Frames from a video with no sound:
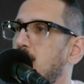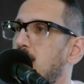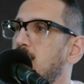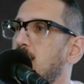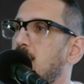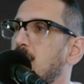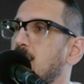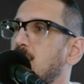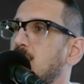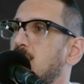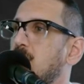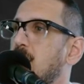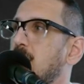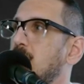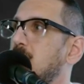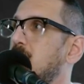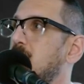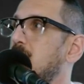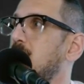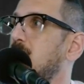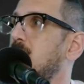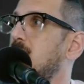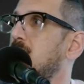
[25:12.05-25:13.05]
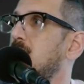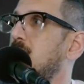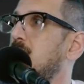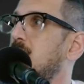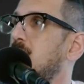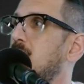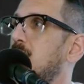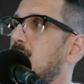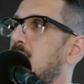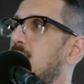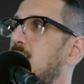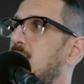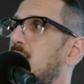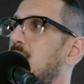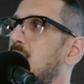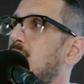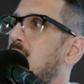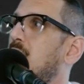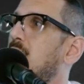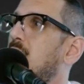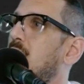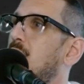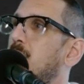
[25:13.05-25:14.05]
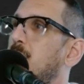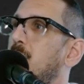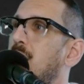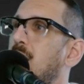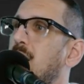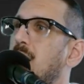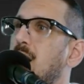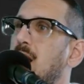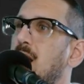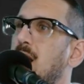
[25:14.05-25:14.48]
All right, great. Oh man,